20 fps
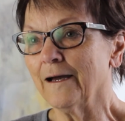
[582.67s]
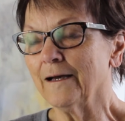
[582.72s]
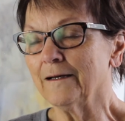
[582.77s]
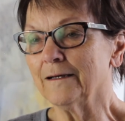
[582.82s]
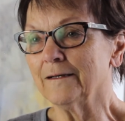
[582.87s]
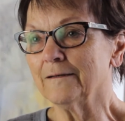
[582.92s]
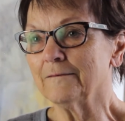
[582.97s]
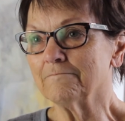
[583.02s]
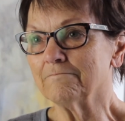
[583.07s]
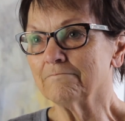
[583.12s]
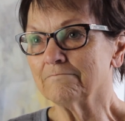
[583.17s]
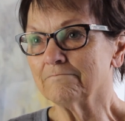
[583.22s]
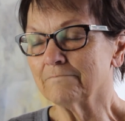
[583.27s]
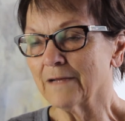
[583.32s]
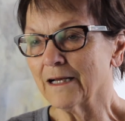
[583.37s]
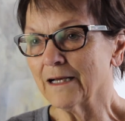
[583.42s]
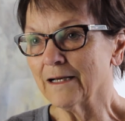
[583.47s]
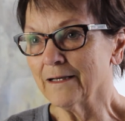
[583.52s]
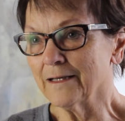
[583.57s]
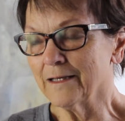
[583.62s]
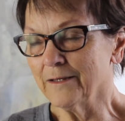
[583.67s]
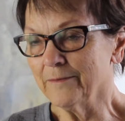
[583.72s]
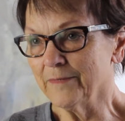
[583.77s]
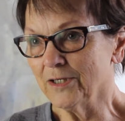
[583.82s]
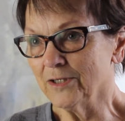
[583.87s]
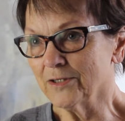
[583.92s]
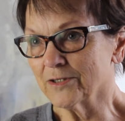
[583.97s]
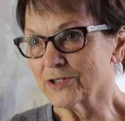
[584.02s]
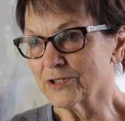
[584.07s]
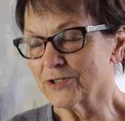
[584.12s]
I am
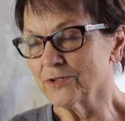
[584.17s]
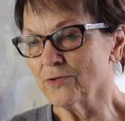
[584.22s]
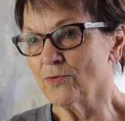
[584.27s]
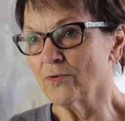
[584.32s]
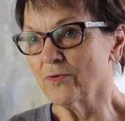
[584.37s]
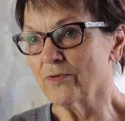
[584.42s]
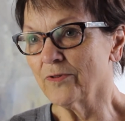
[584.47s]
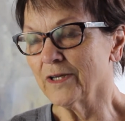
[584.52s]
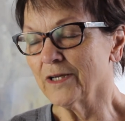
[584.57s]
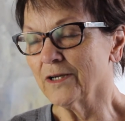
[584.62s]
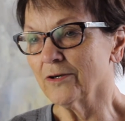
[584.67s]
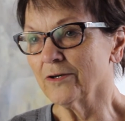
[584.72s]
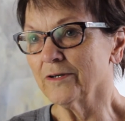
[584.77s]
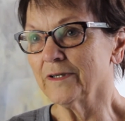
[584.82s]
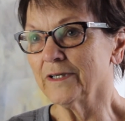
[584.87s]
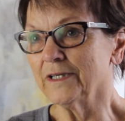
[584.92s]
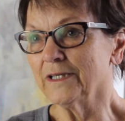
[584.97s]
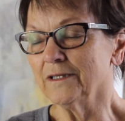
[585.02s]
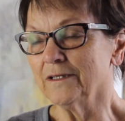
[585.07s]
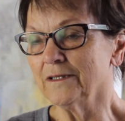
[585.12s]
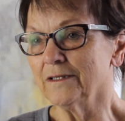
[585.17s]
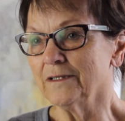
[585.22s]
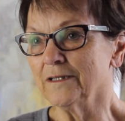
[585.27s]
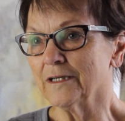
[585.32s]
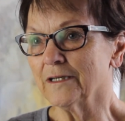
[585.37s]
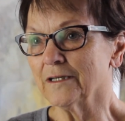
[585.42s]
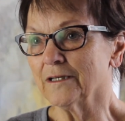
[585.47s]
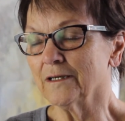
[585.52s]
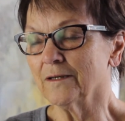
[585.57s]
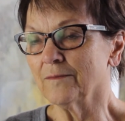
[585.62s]
in a show there in
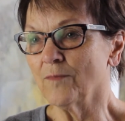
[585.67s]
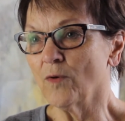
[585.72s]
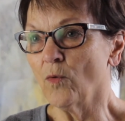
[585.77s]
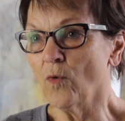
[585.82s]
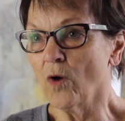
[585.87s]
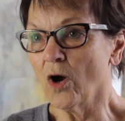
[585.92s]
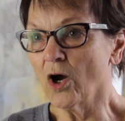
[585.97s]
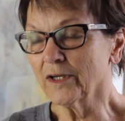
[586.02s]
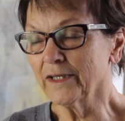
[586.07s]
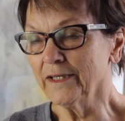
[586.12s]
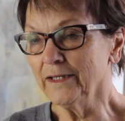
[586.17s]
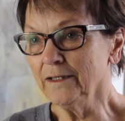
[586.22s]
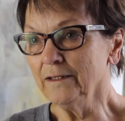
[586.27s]
Milwaukee.